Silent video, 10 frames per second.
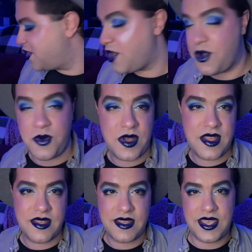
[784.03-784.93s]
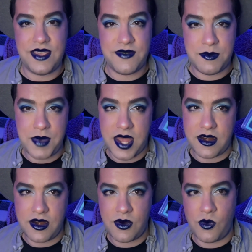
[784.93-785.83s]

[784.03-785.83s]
go even better